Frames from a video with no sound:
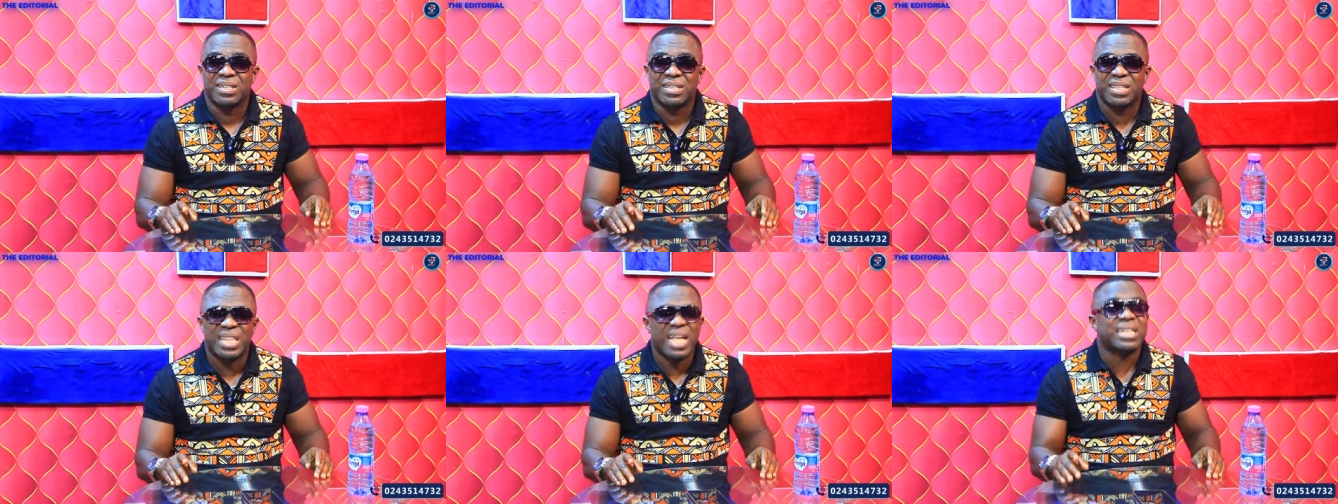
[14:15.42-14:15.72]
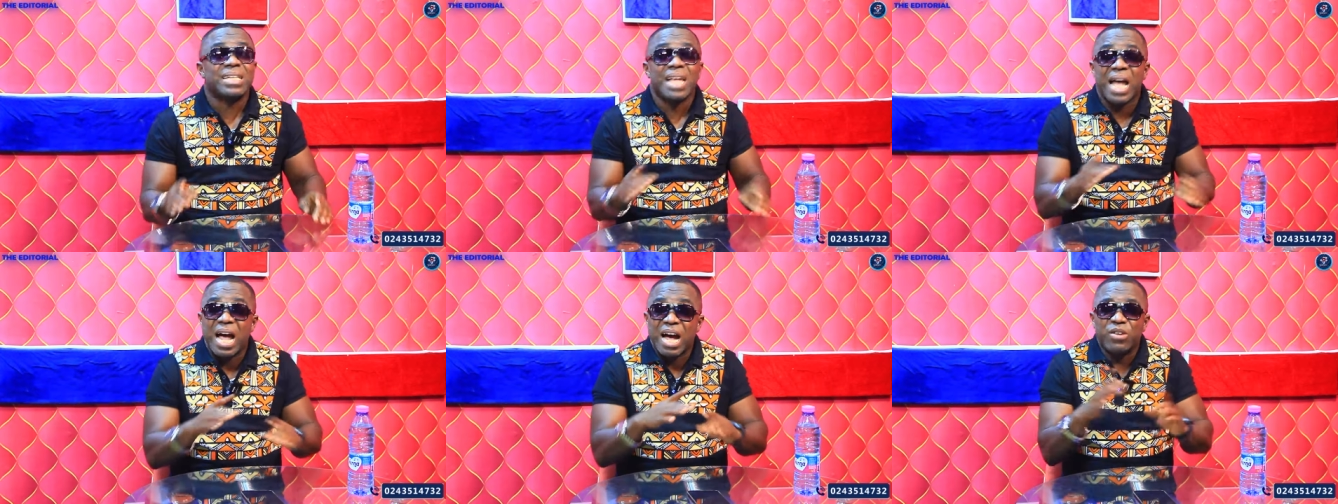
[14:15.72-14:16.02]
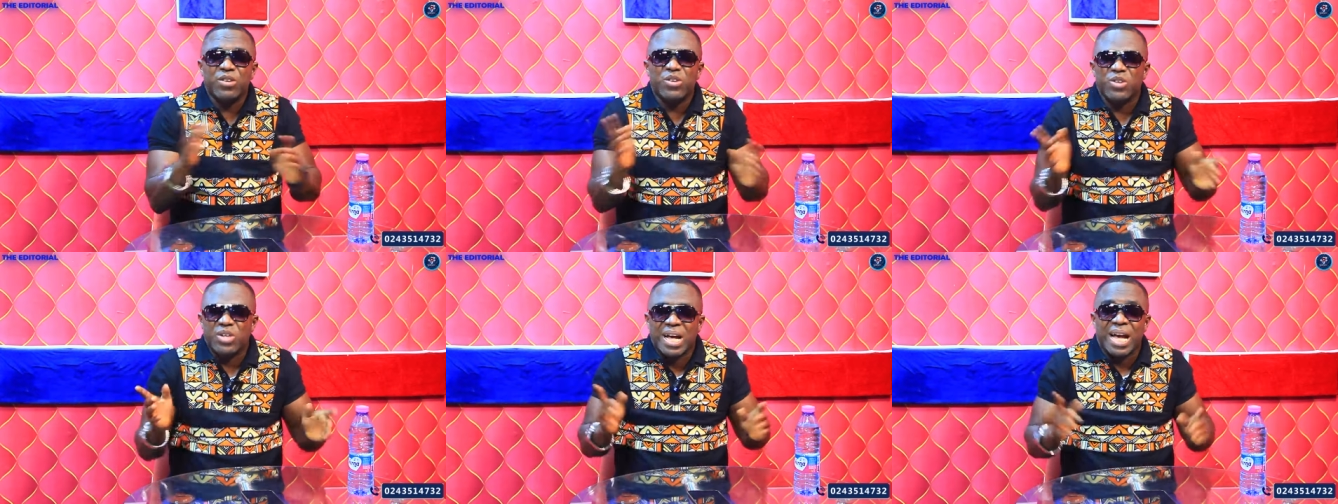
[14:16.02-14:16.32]
That is
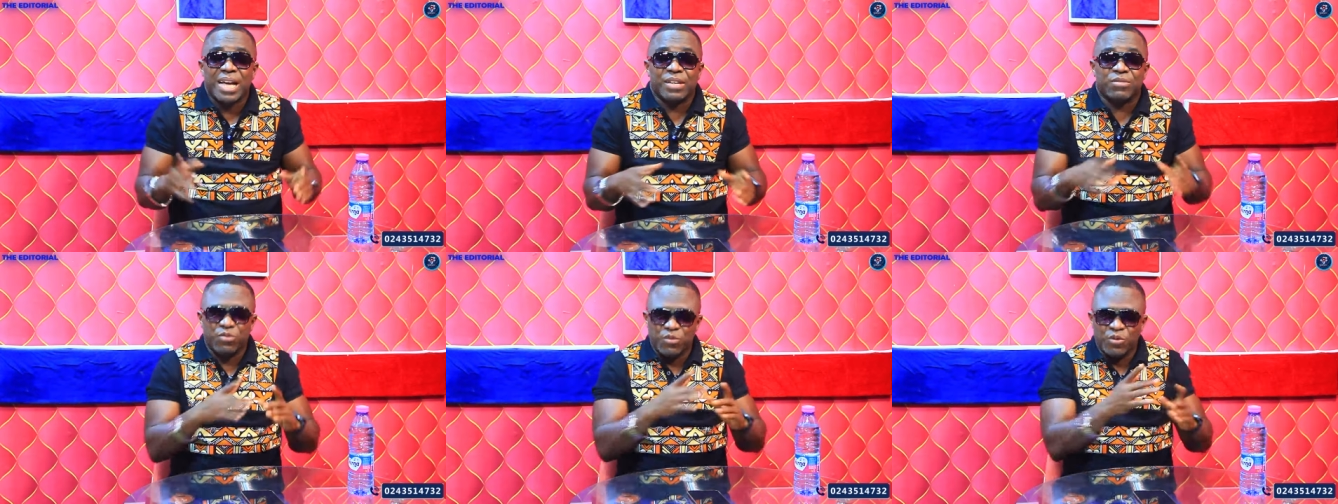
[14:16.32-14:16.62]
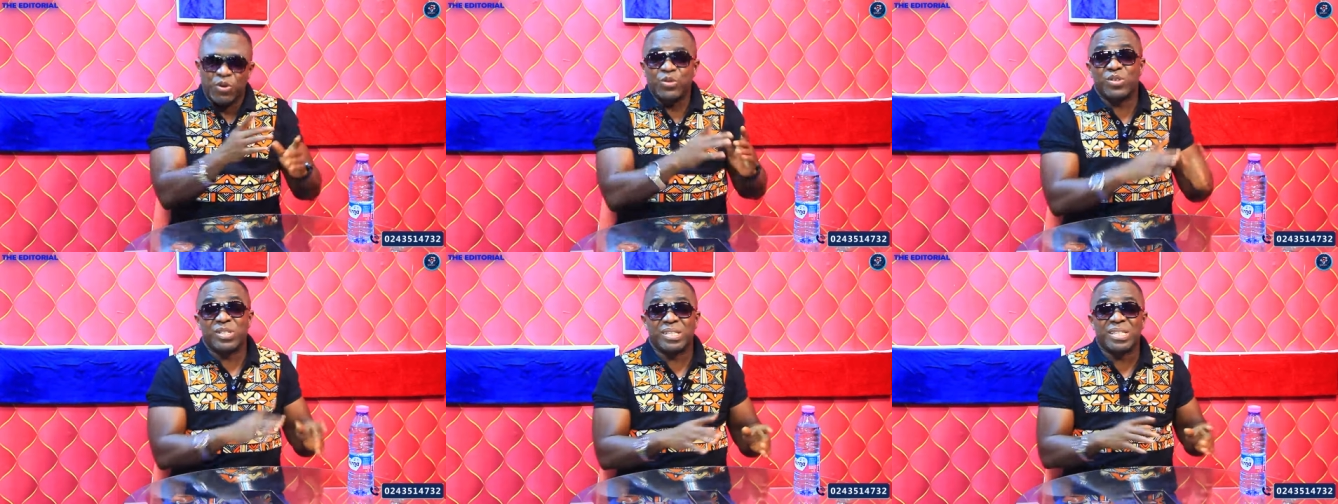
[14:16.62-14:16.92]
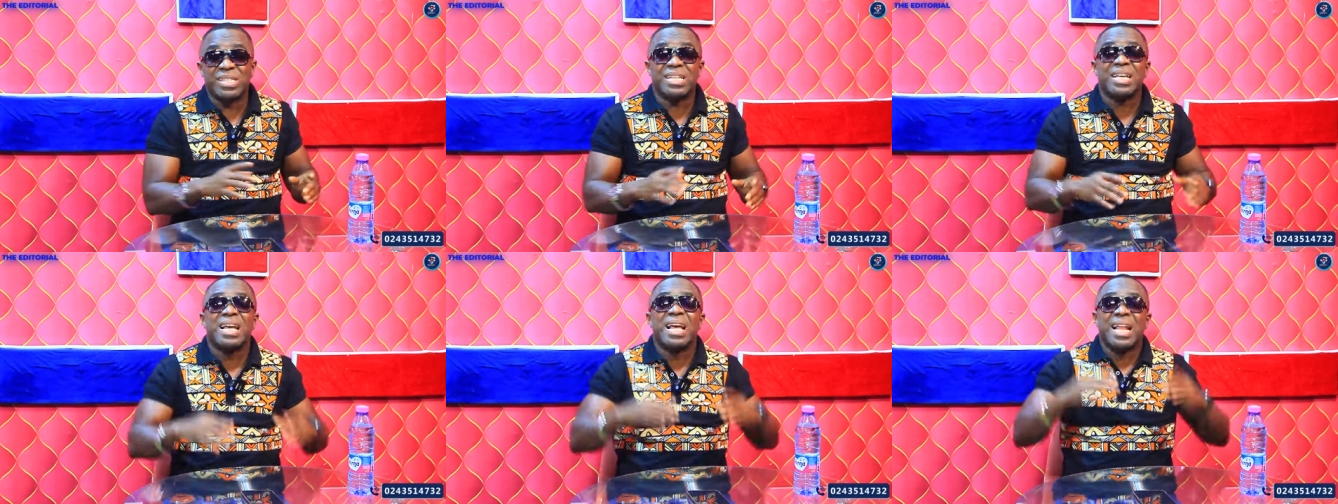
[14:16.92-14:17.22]
how you guys would want to
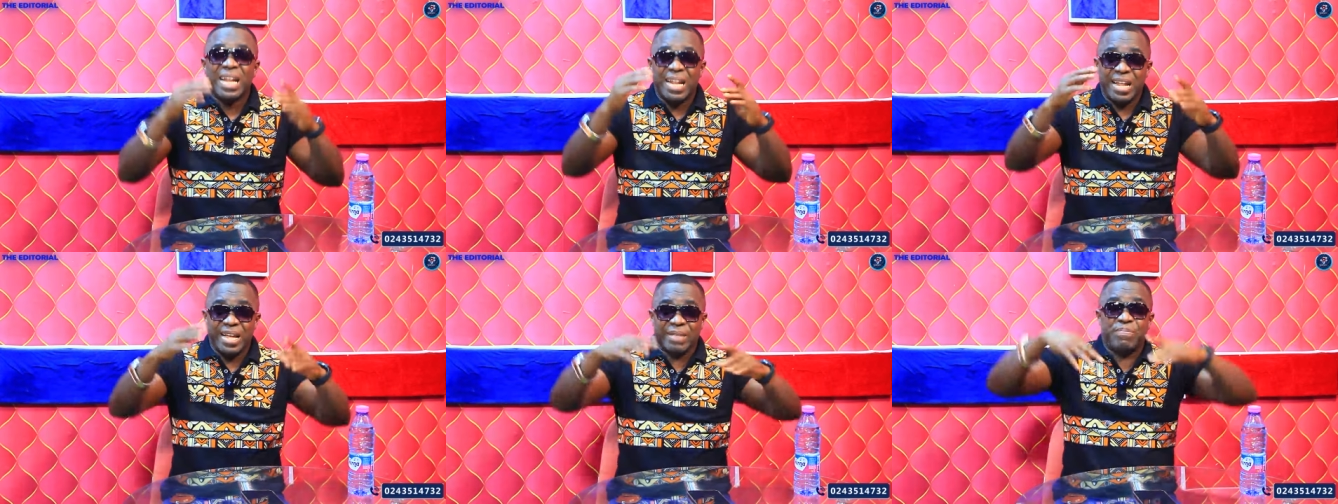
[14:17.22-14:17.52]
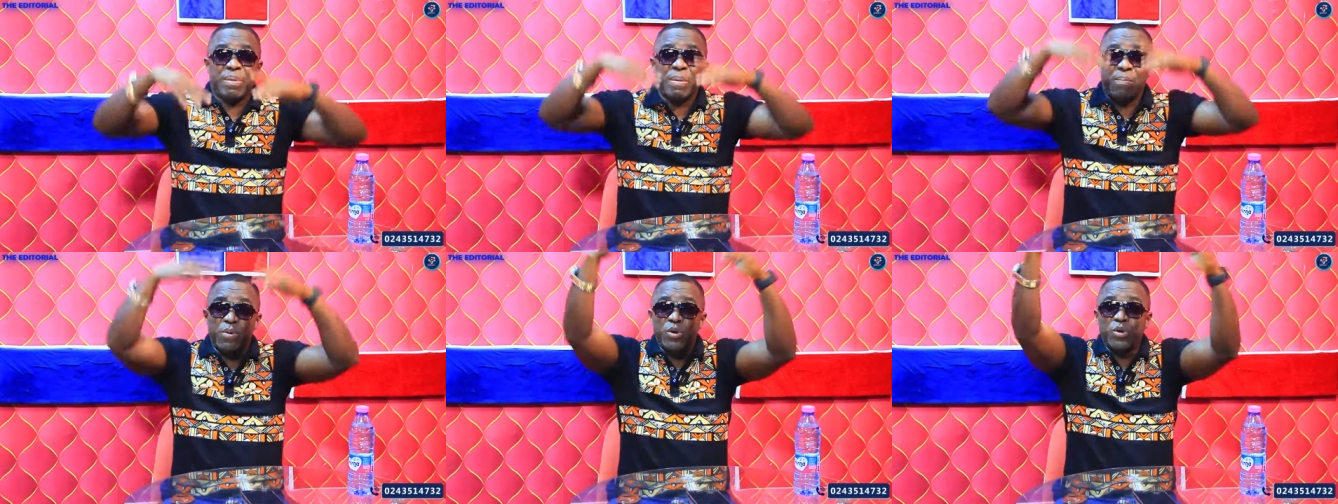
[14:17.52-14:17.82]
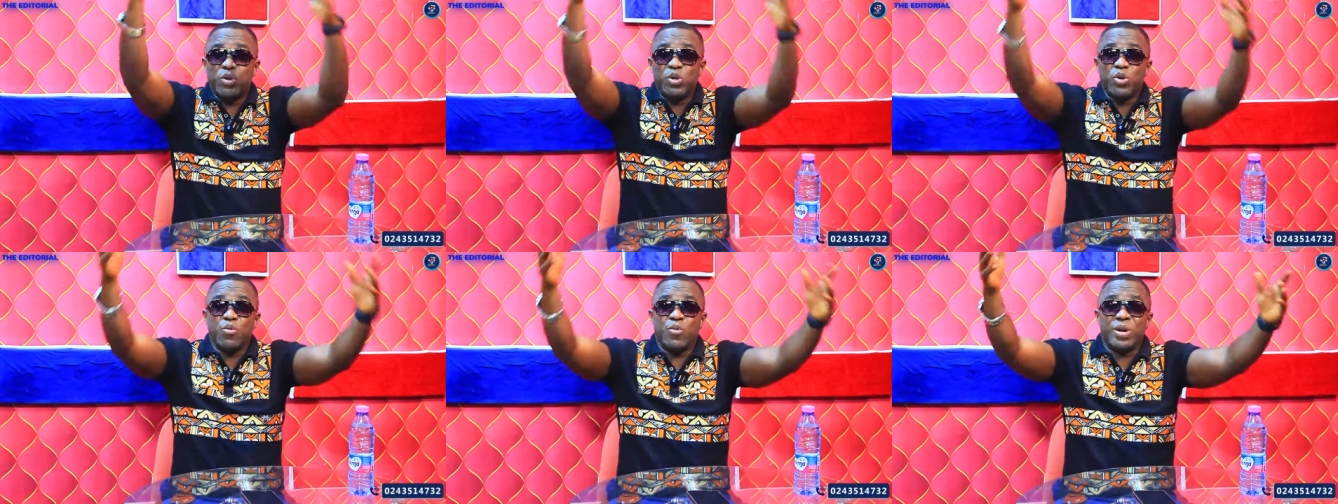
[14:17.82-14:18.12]
see. Let people
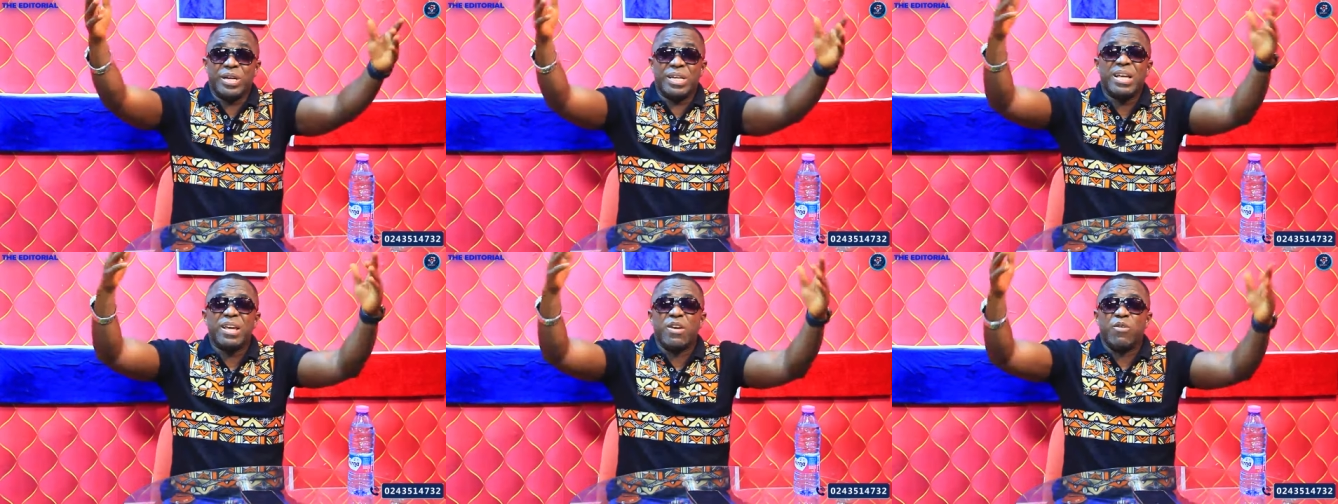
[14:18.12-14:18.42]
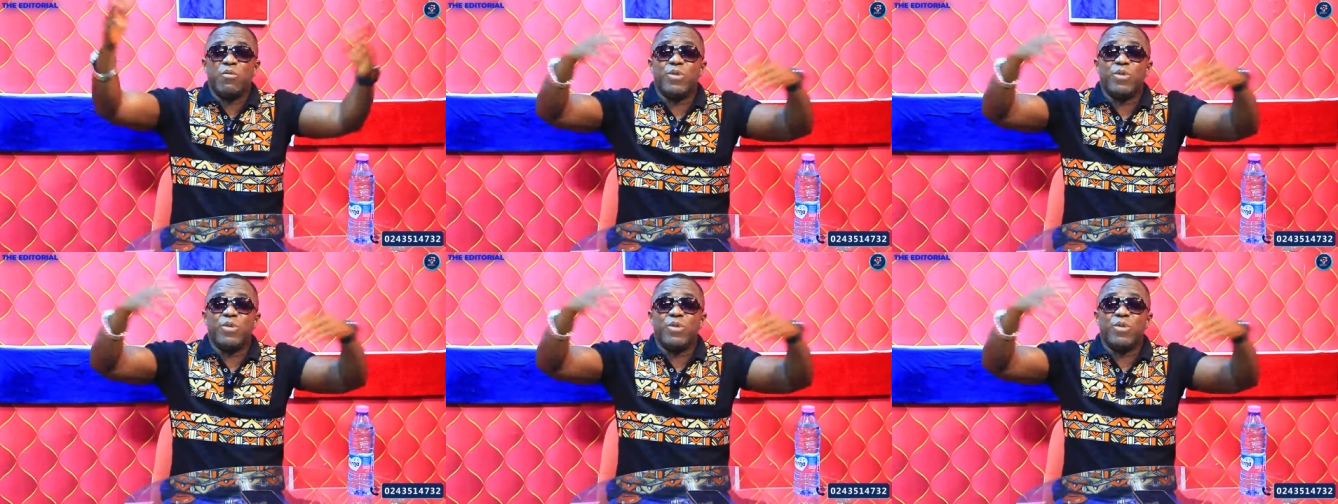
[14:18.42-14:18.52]
do it.